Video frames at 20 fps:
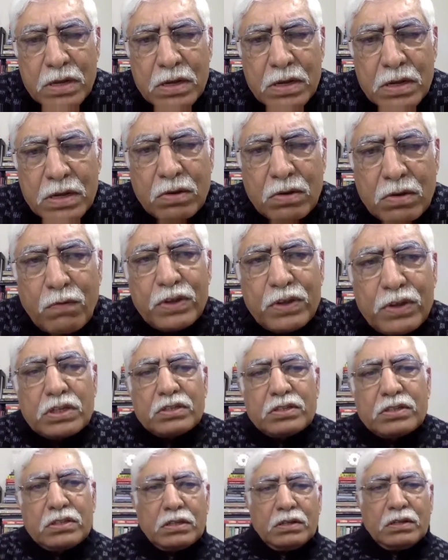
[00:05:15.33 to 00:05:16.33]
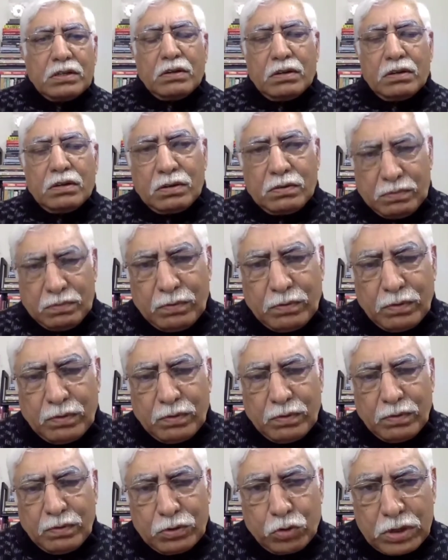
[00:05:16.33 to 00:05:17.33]
suited to all terrains, all
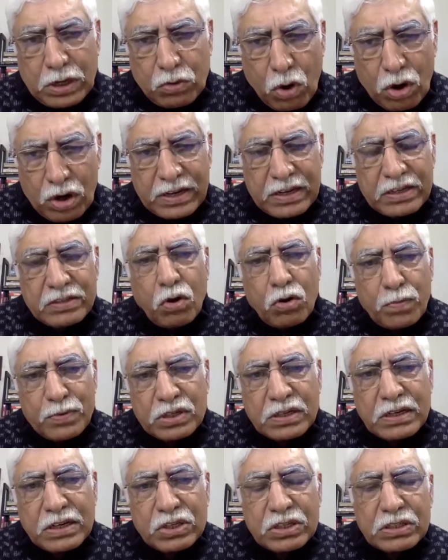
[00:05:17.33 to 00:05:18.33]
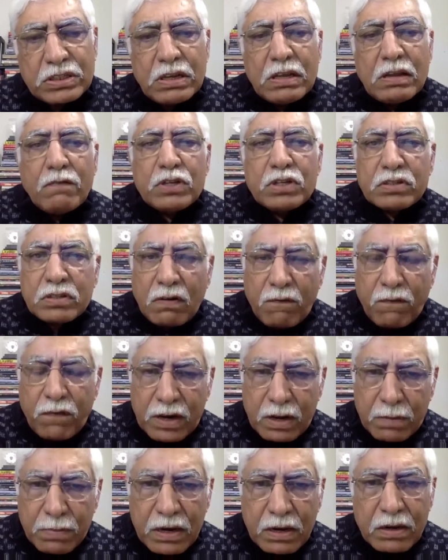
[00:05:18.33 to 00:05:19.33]
operation conditions, which is comfortable
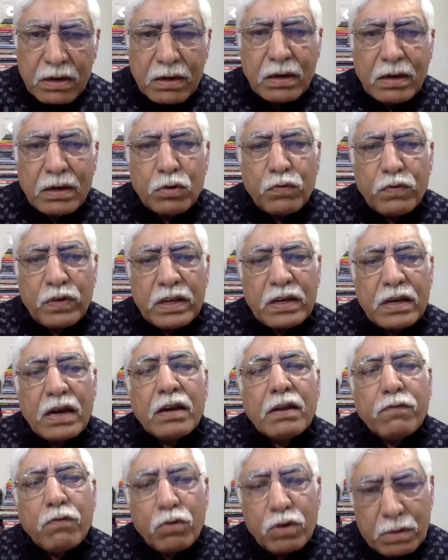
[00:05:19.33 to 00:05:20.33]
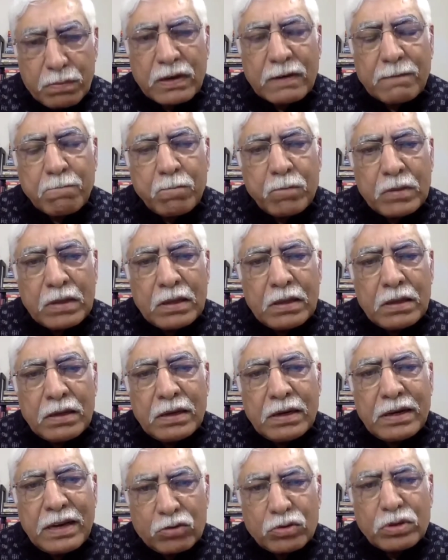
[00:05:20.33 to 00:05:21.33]
to wear and affordable.
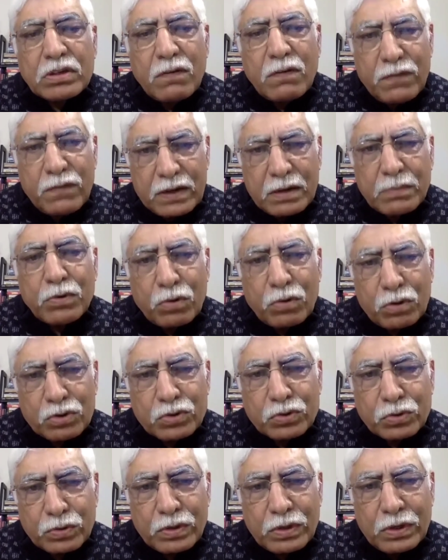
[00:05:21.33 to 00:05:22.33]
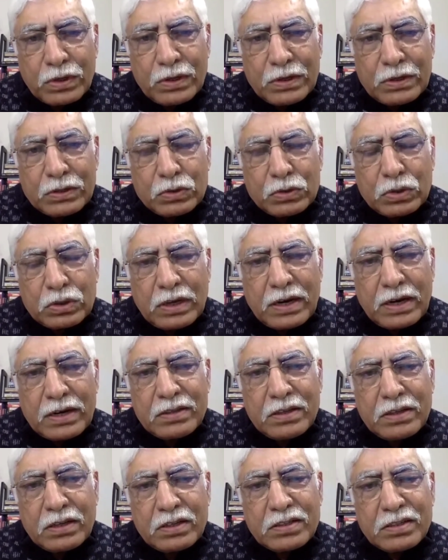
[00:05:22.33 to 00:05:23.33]
It has to be comfortable also. So,
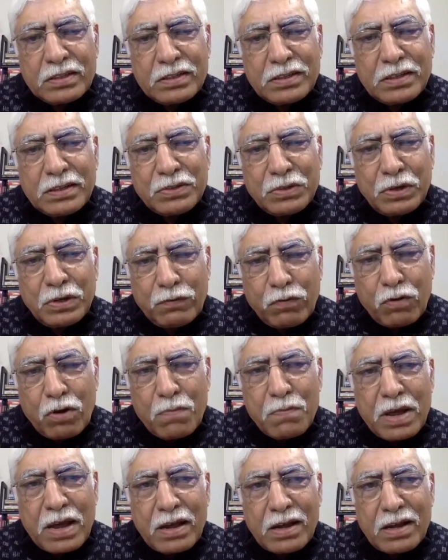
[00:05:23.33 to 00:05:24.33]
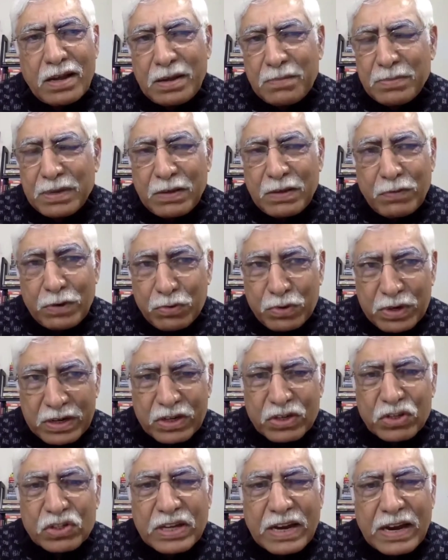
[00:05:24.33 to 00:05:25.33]
and this uniform, I'm given to
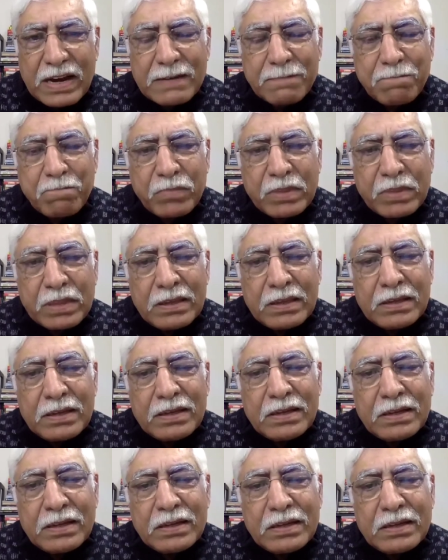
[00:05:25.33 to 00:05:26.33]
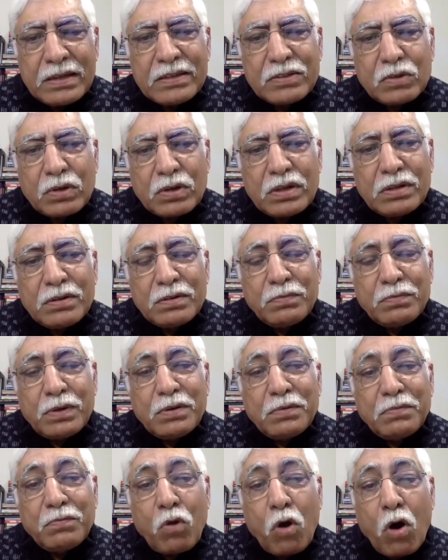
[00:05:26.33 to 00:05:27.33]
understand, is
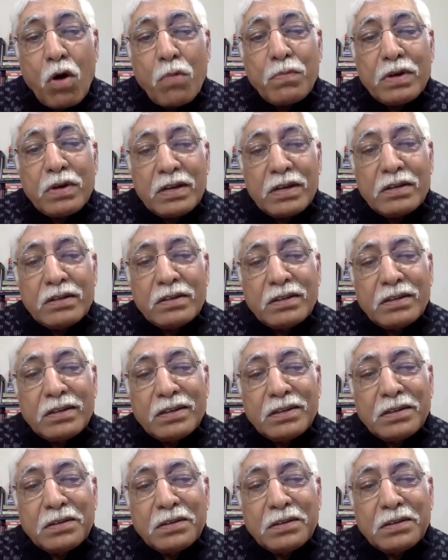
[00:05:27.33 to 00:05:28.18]
warm in